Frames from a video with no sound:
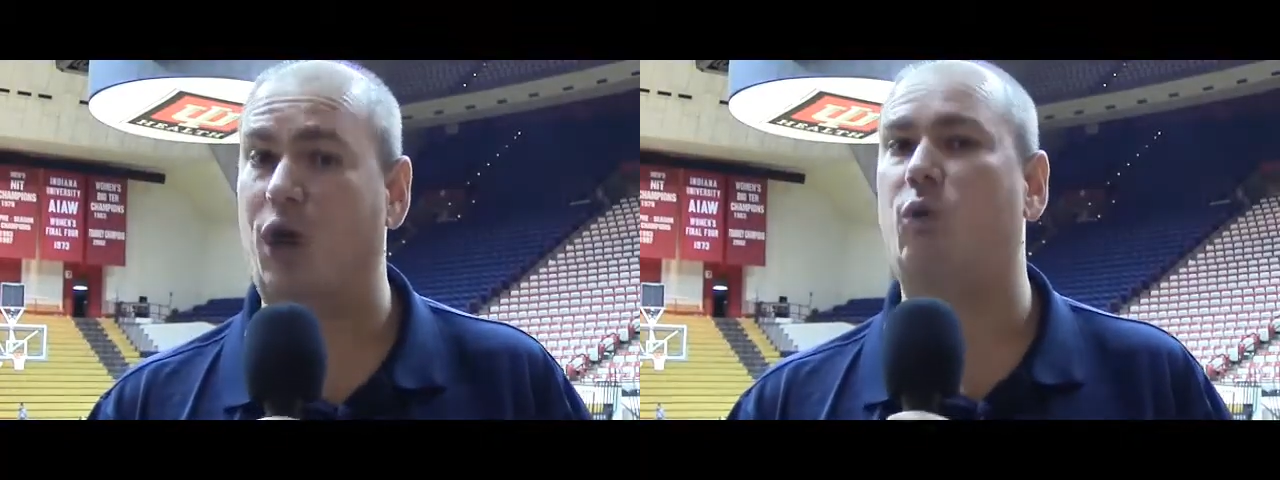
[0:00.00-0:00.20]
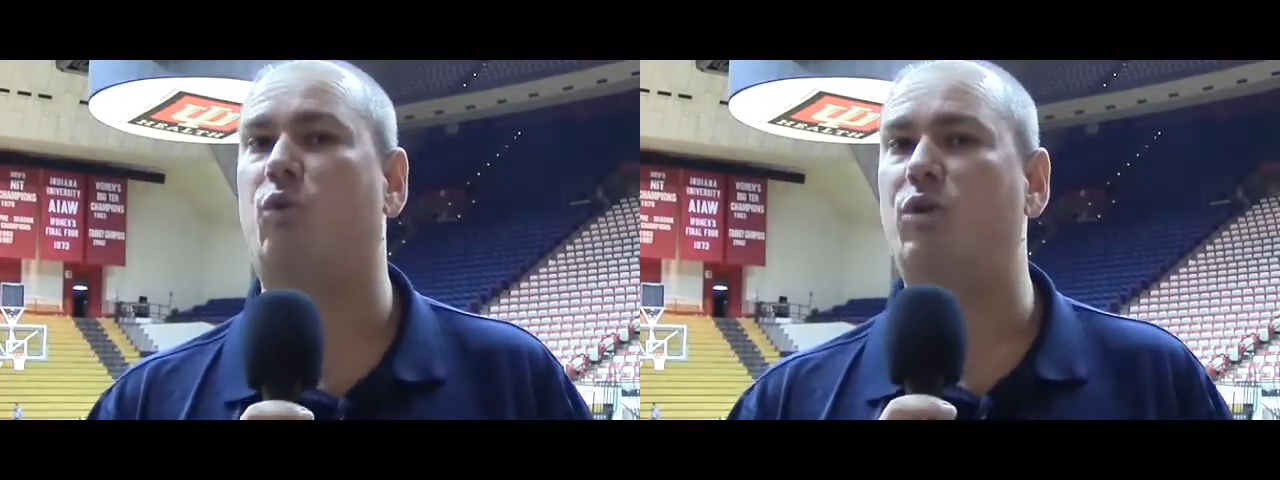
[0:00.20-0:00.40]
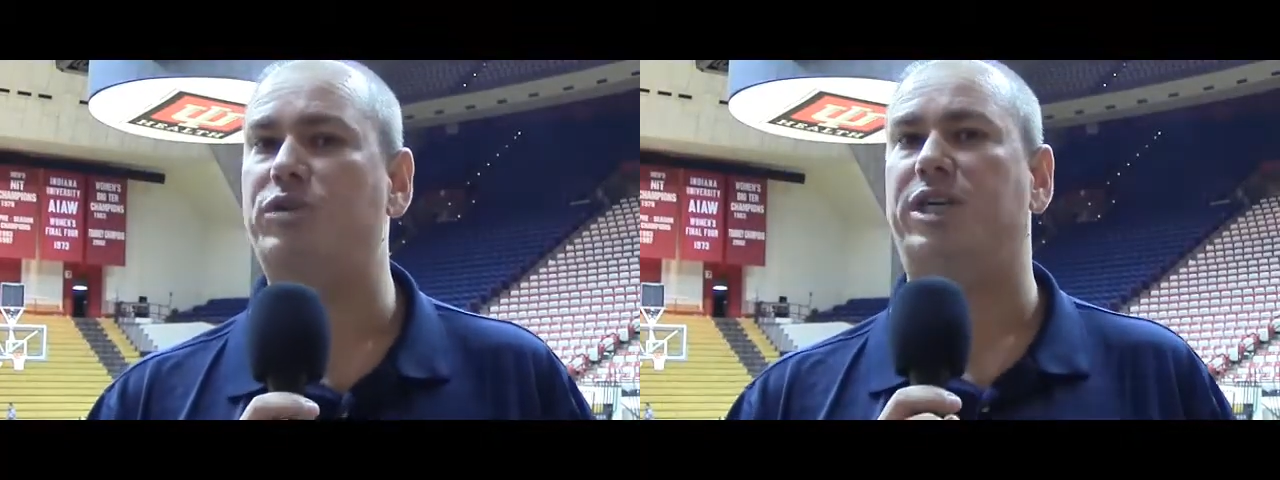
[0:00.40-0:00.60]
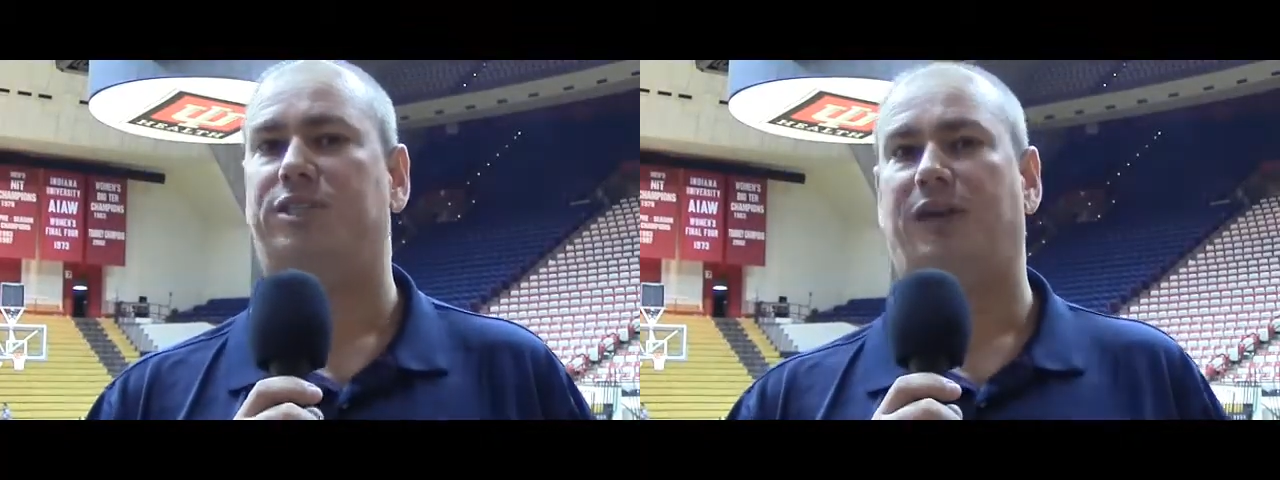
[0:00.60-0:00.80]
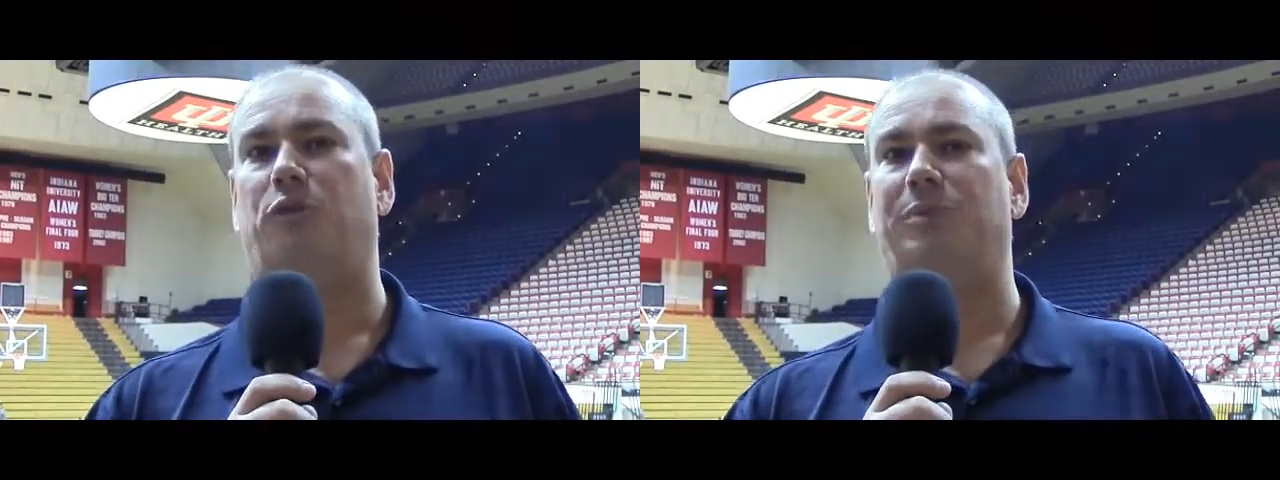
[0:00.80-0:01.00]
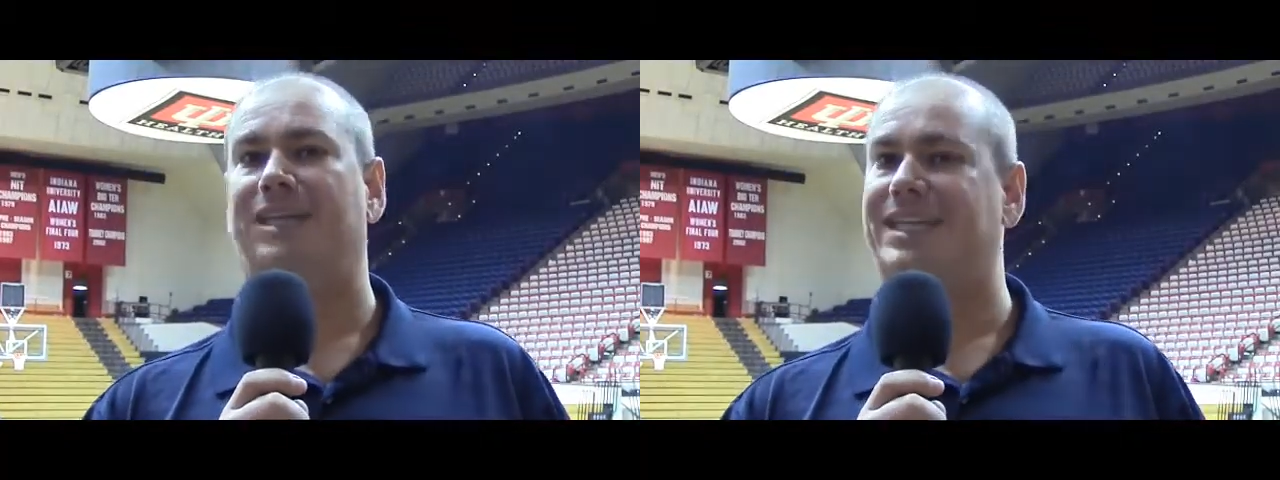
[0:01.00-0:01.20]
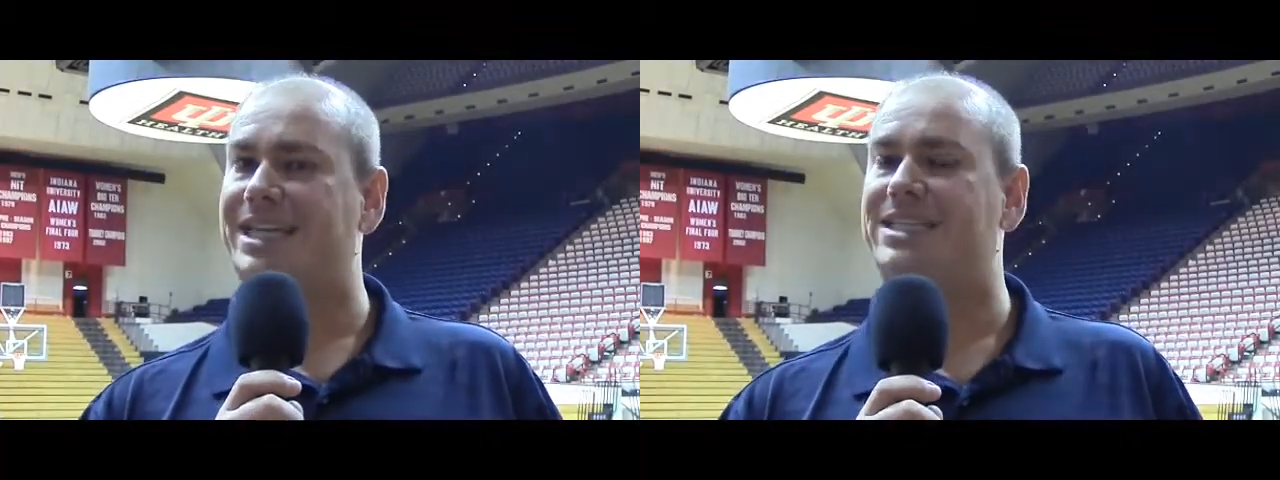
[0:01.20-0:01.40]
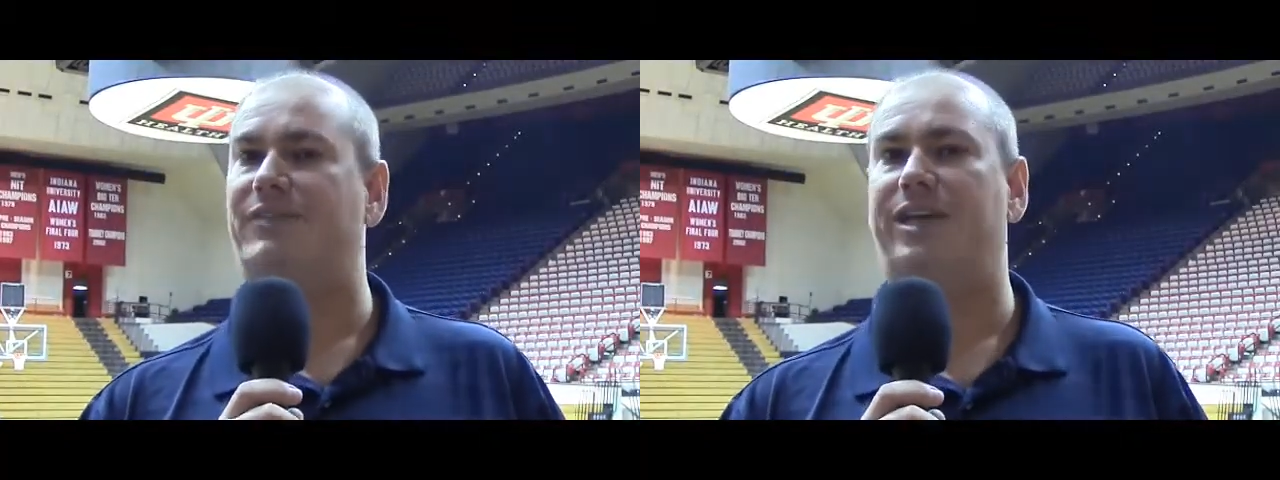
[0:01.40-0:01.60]
a road tilt that will be a
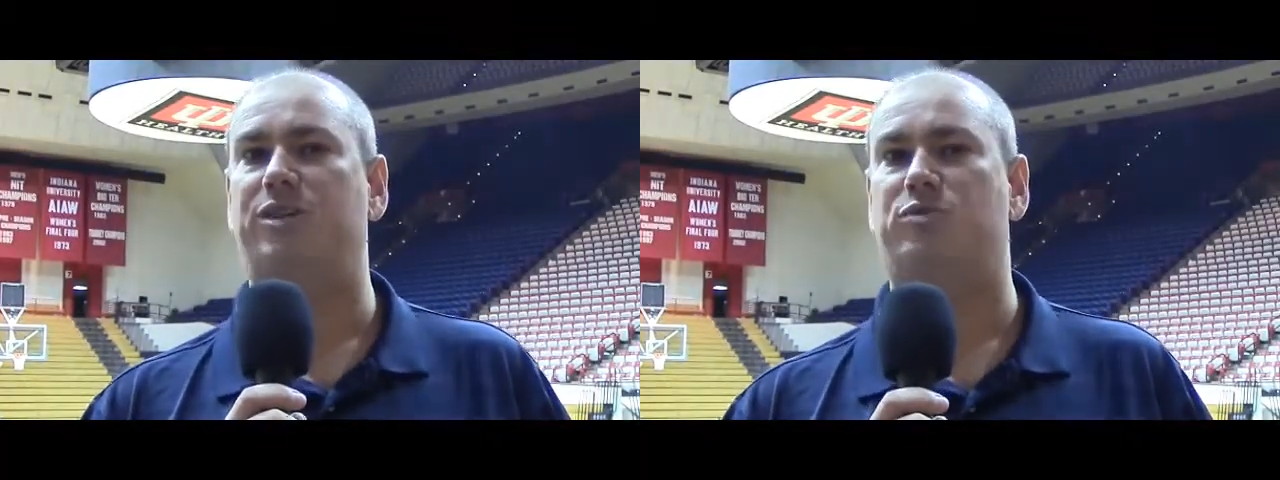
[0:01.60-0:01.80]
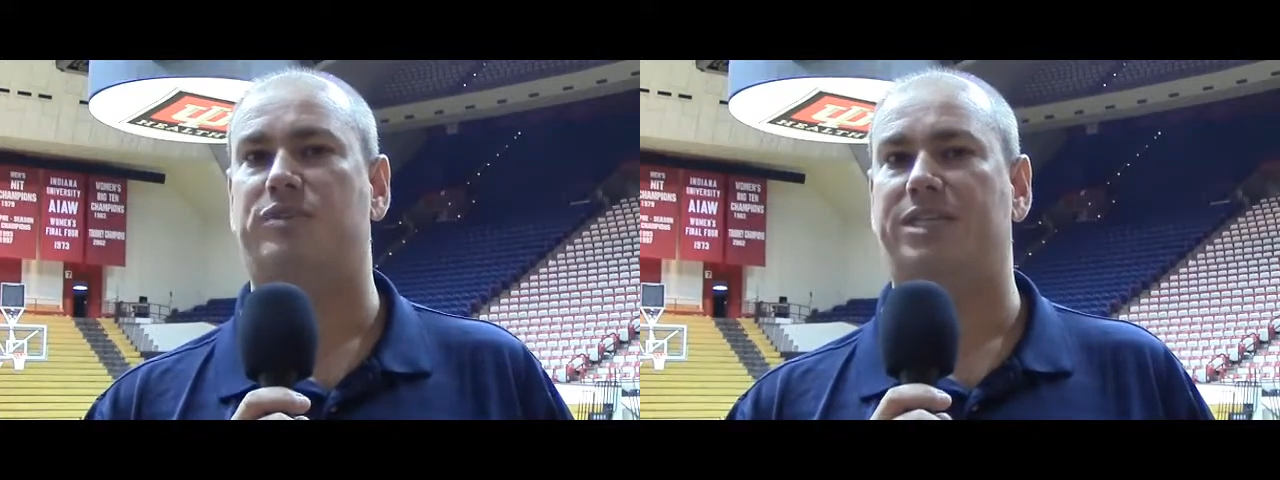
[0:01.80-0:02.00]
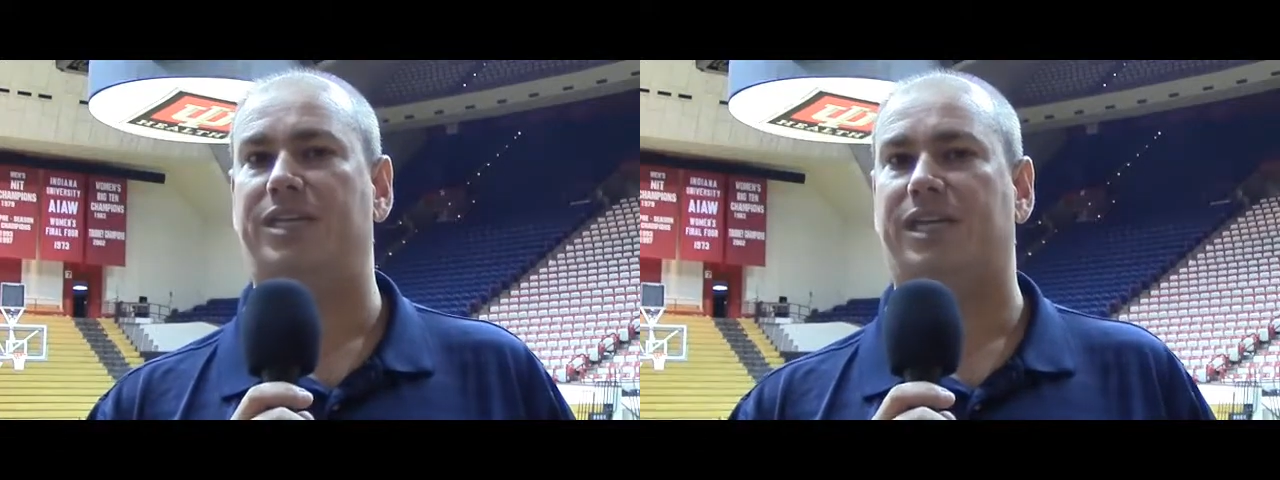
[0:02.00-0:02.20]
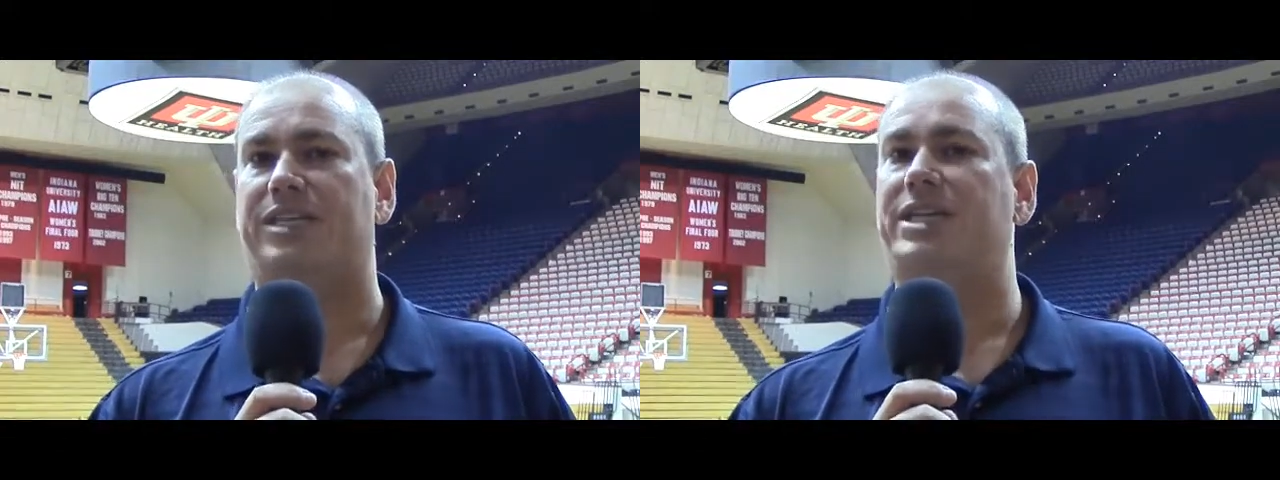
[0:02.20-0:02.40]
test of IU's resilience